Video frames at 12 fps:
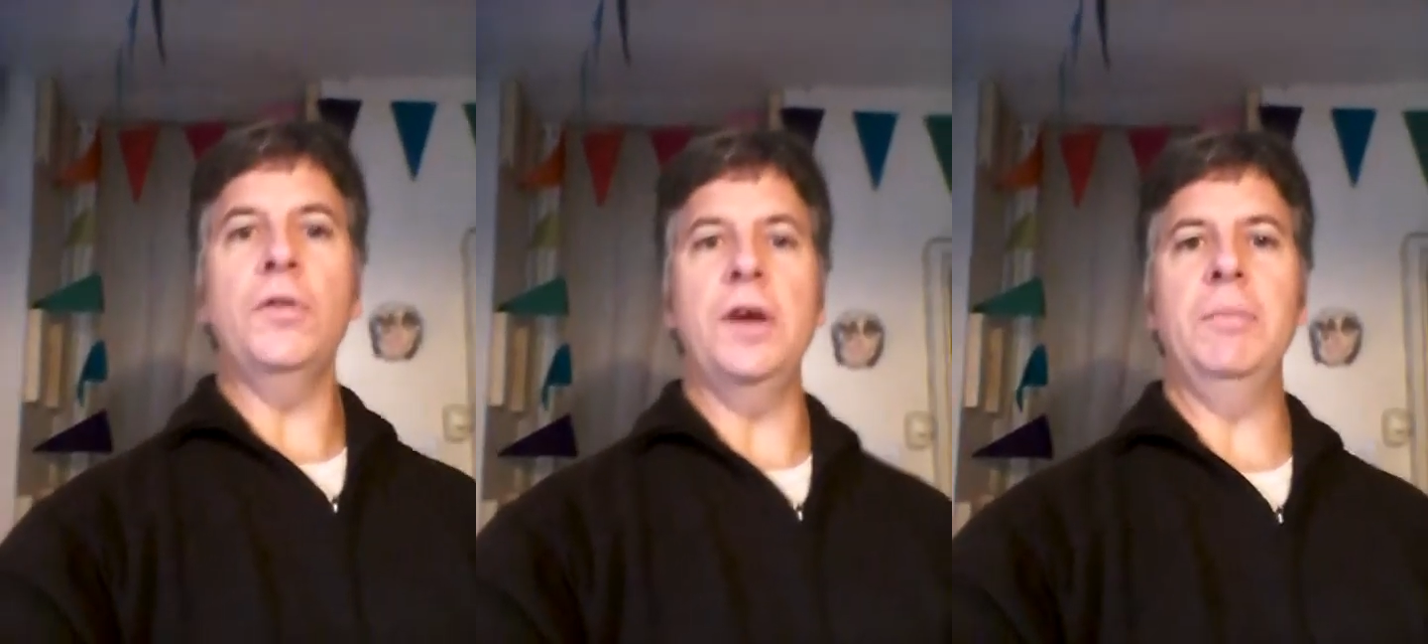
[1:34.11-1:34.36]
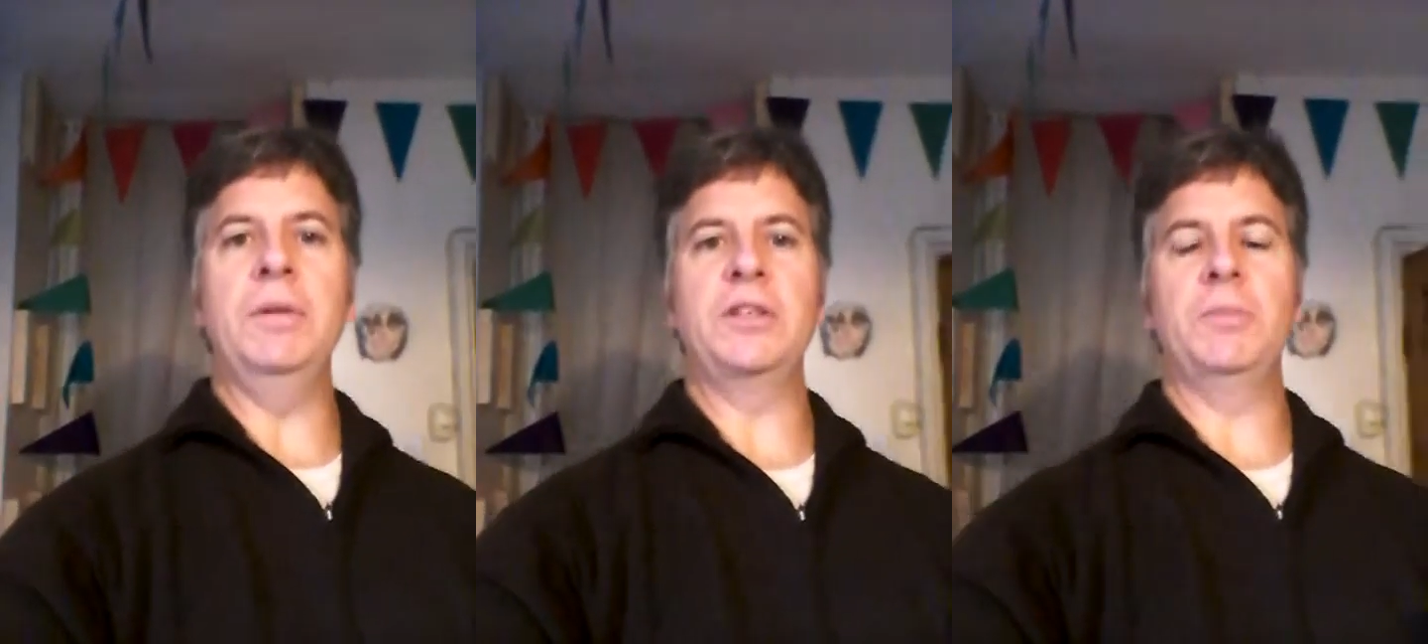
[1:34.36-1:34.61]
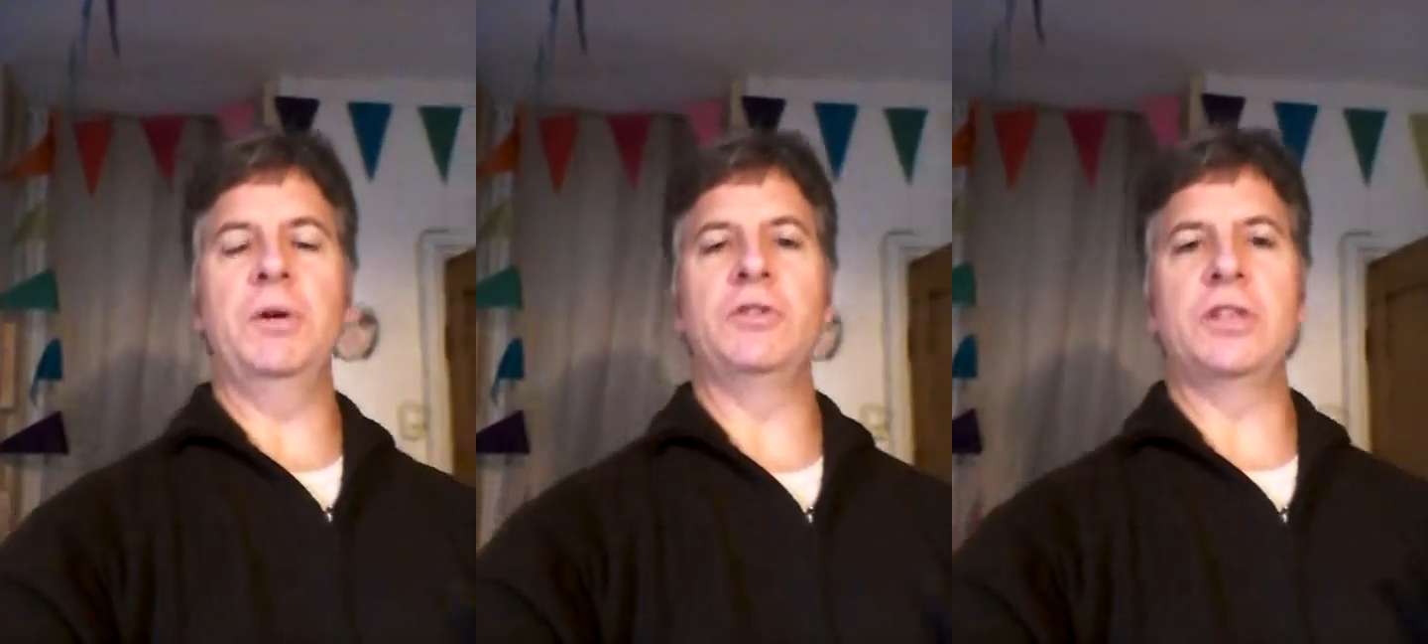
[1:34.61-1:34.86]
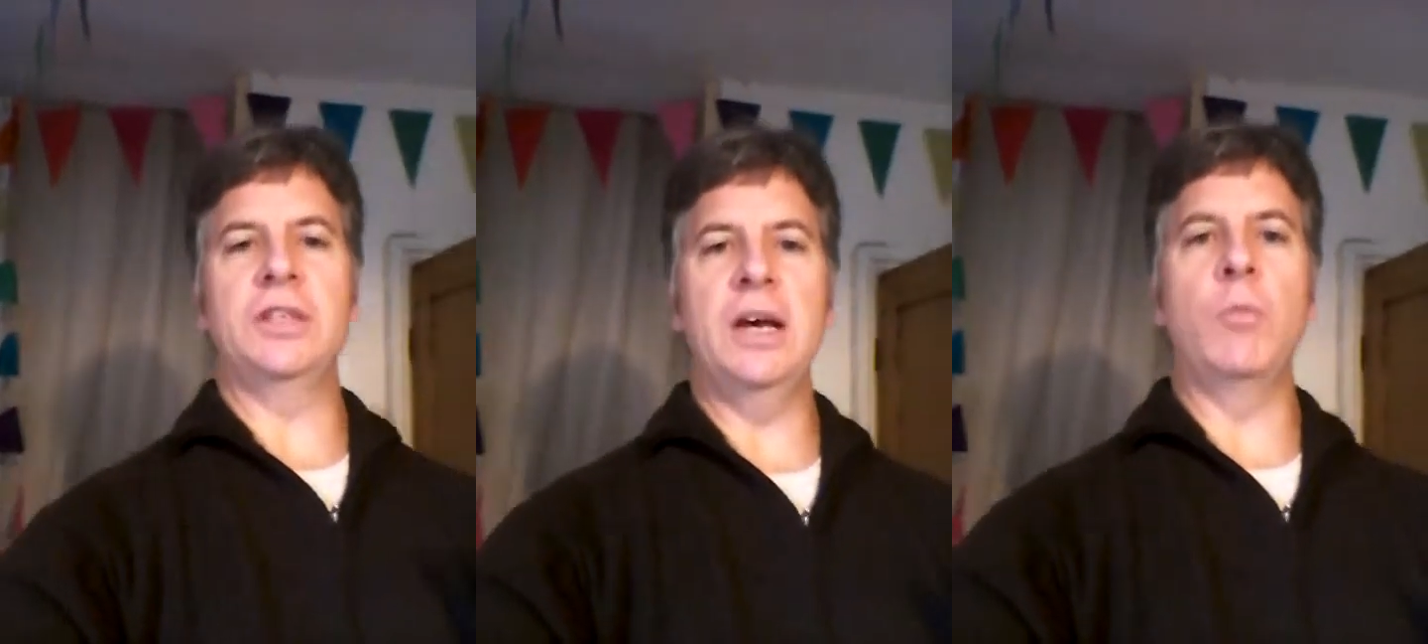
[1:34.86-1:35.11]
them as
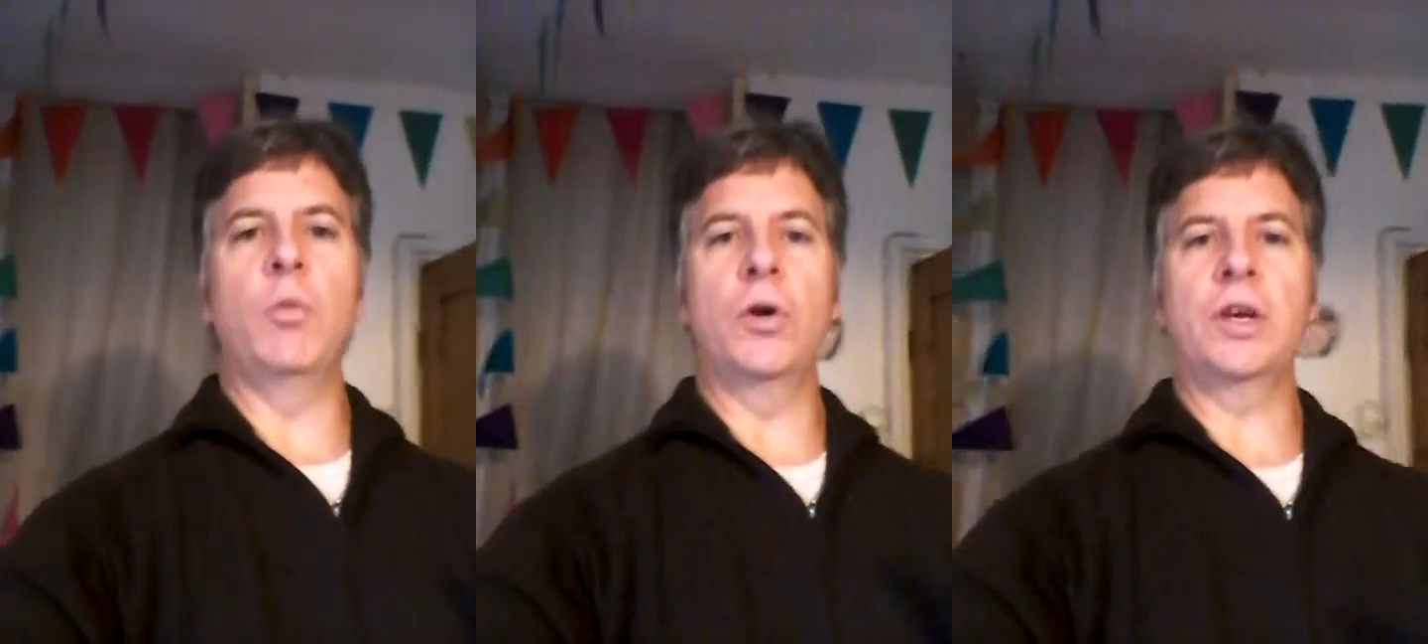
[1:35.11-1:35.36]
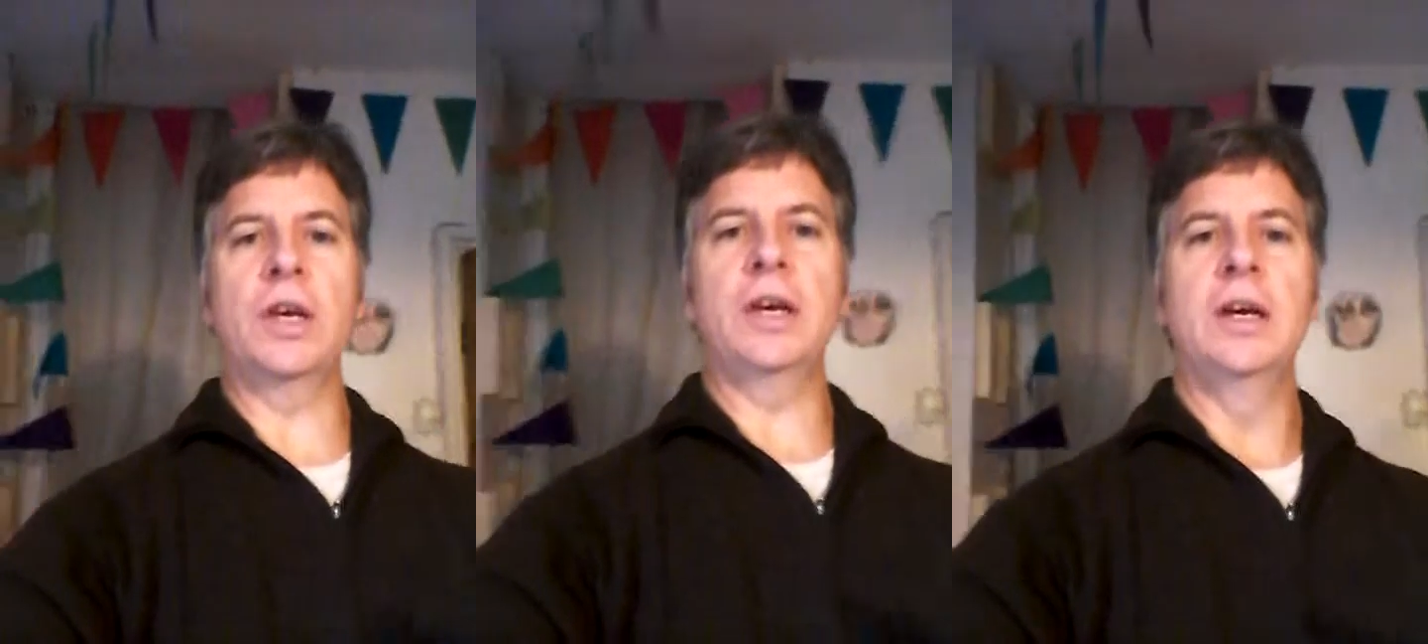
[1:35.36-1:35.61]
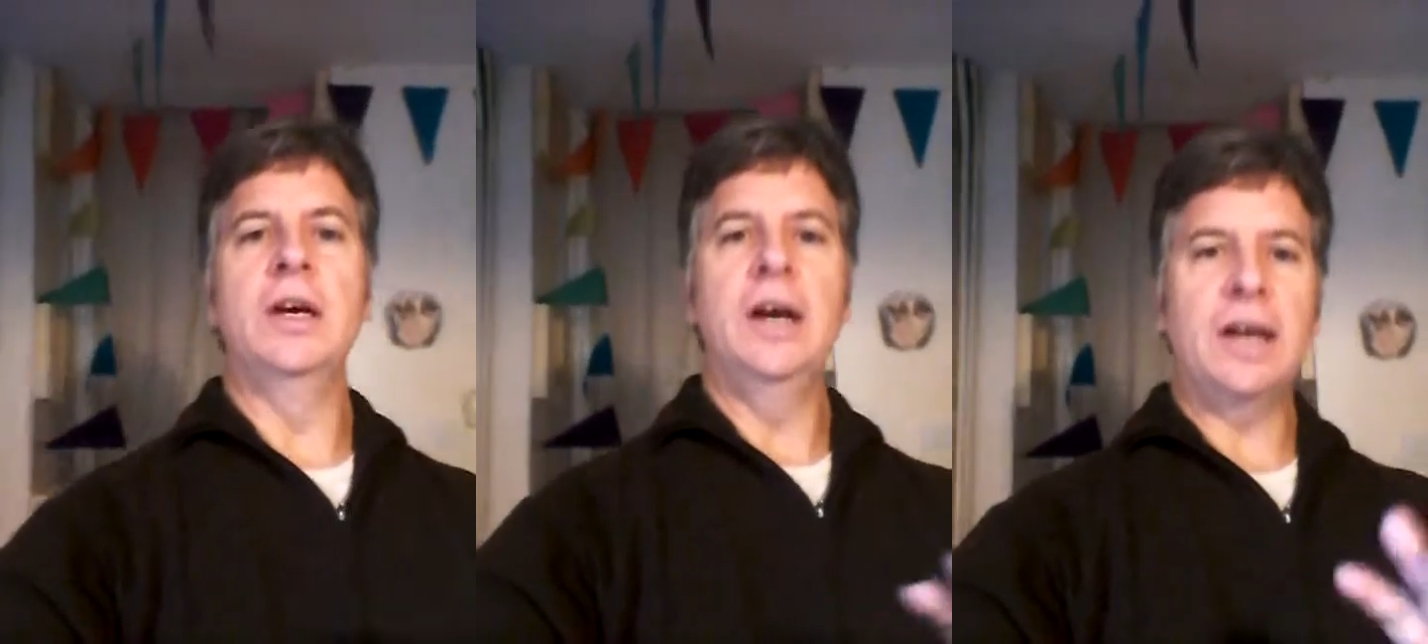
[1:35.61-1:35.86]
opposed to them working